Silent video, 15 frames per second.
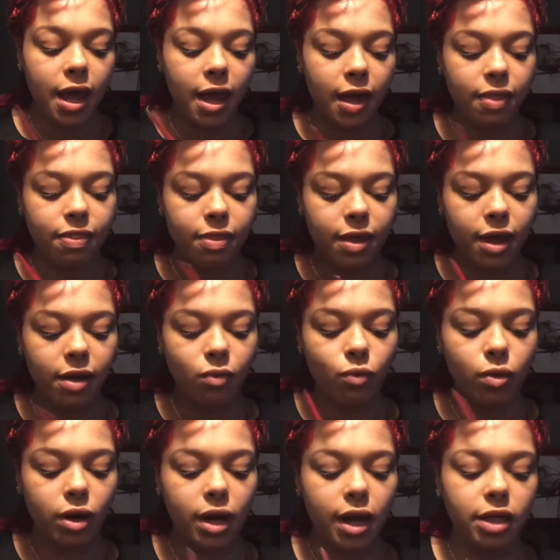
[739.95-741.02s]
And then
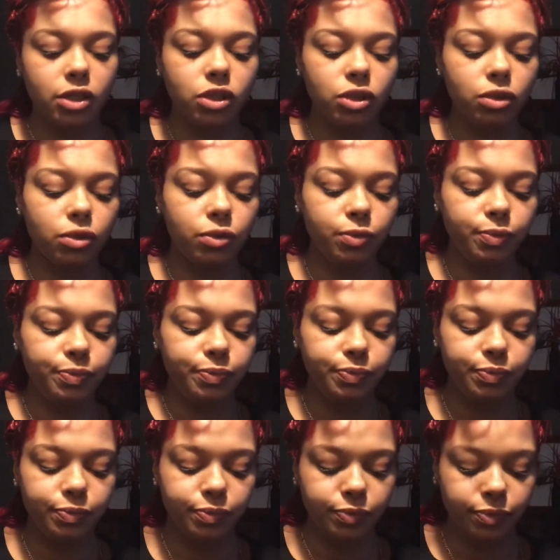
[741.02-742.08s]
what I do
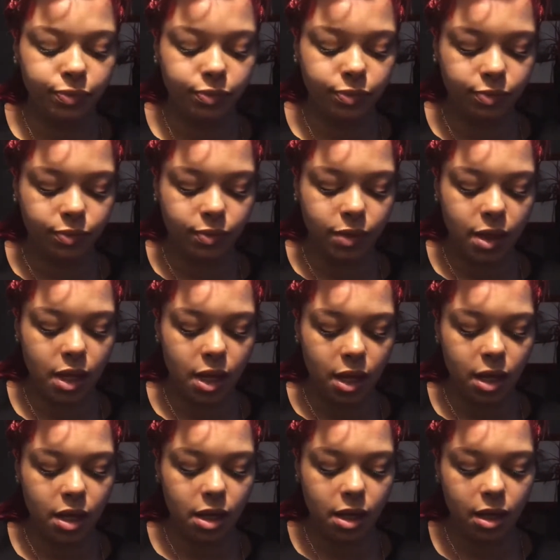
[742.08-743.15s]

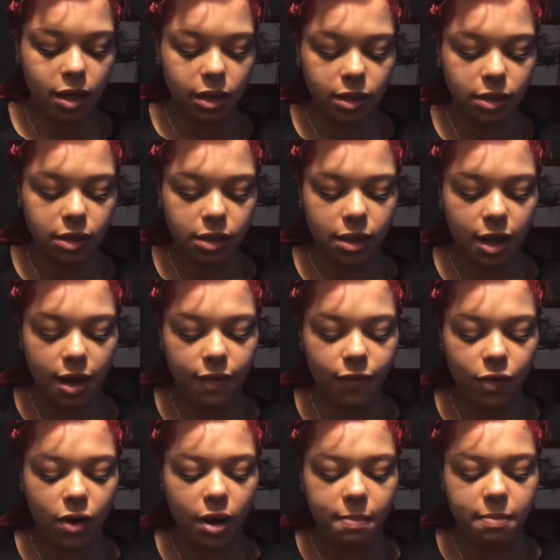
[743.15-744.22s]
is,
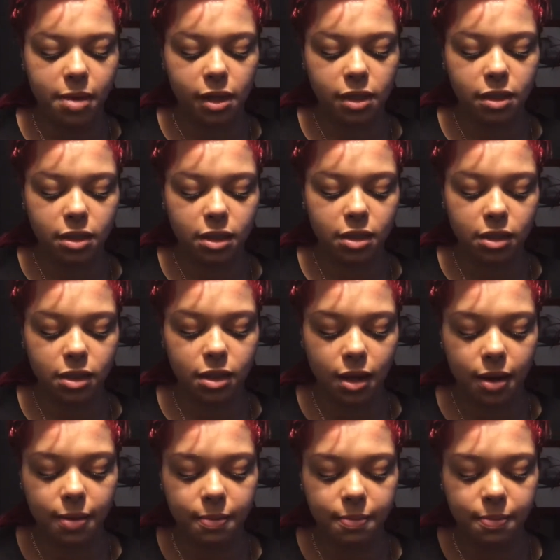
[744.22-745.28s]
after I mix it
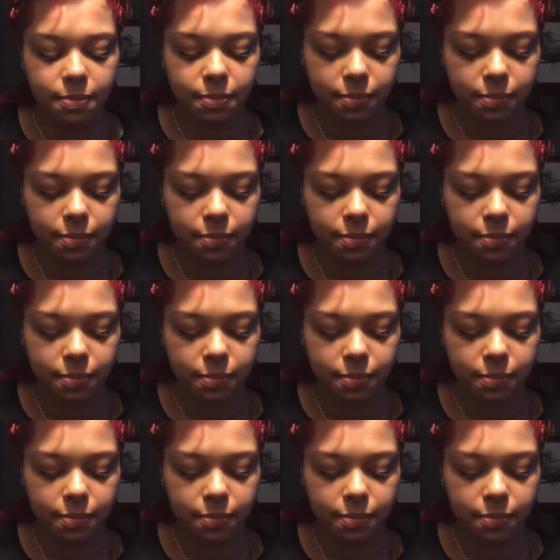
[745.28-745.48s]
some,